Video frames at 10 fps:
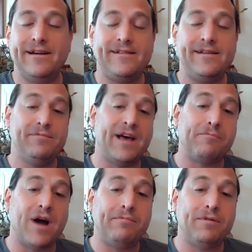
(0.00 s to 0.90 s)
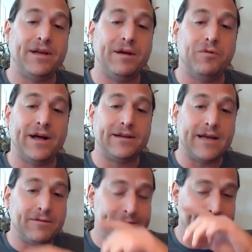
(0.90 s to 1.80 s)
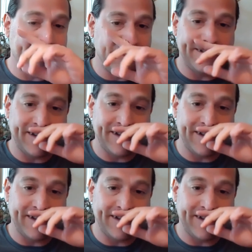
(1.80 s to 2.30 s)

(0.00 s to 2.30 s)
it seems like probably what Councillor Harris